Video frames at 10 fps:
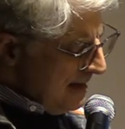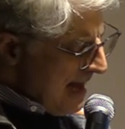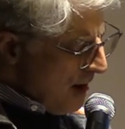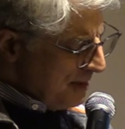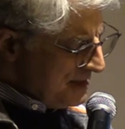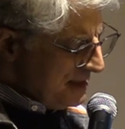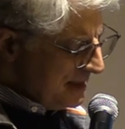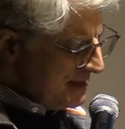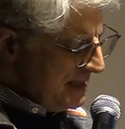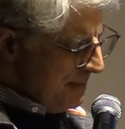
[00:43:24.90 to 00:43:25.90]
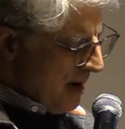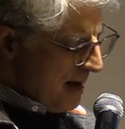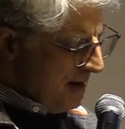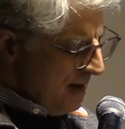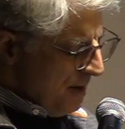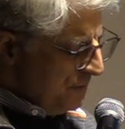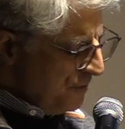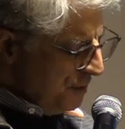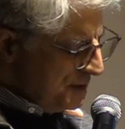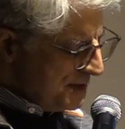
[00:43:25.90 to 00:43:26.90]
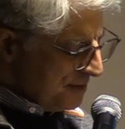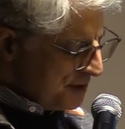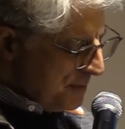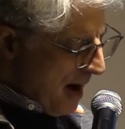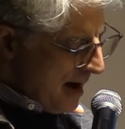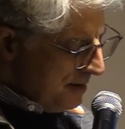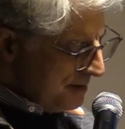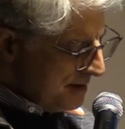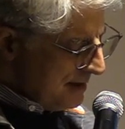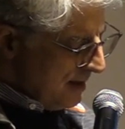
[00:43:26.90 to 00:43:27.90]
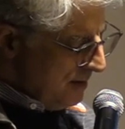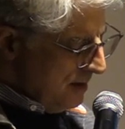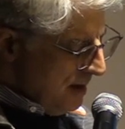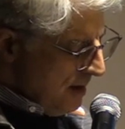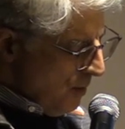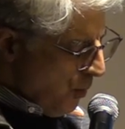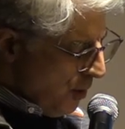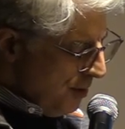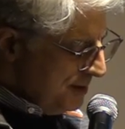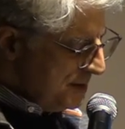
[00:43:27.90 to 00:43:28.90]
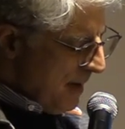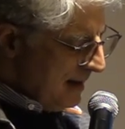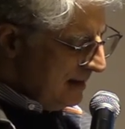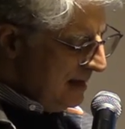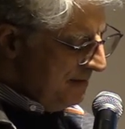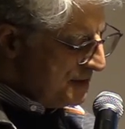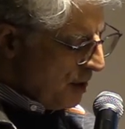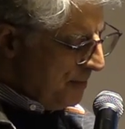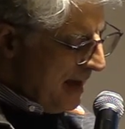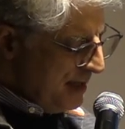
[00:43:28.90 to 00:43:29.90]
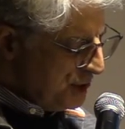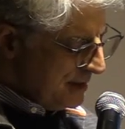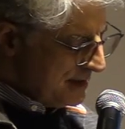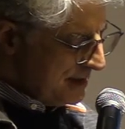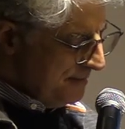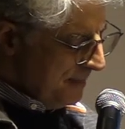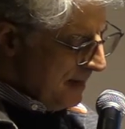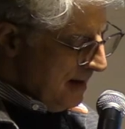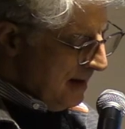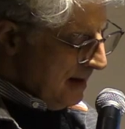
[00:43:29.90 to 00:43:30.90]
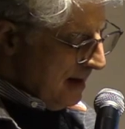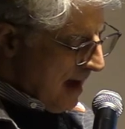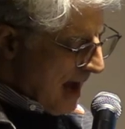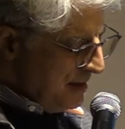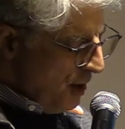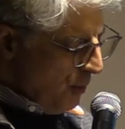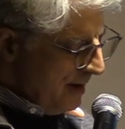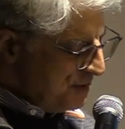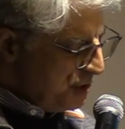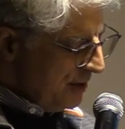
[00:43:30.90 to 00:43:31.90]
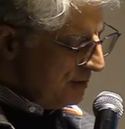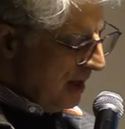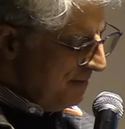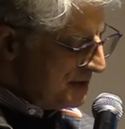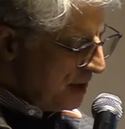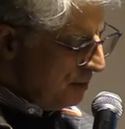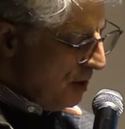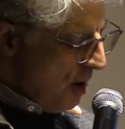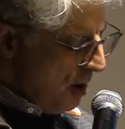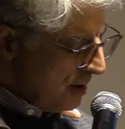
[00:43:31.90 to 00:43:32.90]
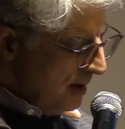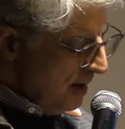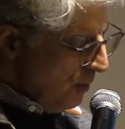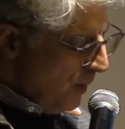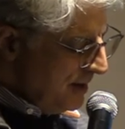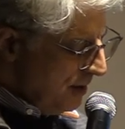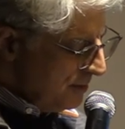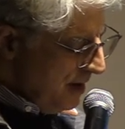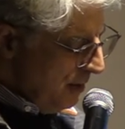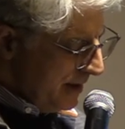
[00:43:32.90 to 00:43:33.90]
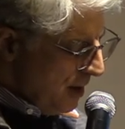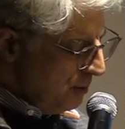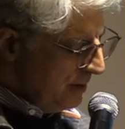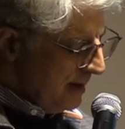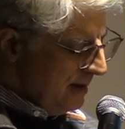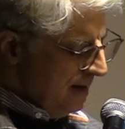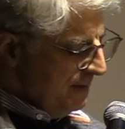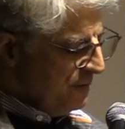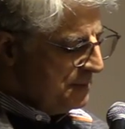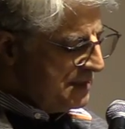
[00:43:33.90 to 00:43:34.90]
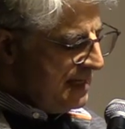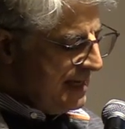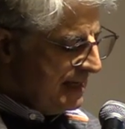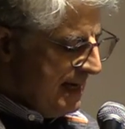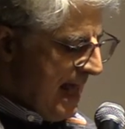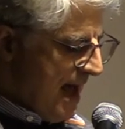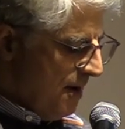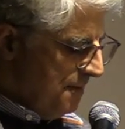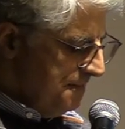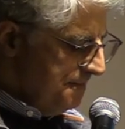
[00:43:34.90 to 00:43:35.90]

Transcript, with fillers: Now at 60, my fruits are smiles and words, my leaves are patience. I know we have shared love so long, we don't know it, only from seeing it now.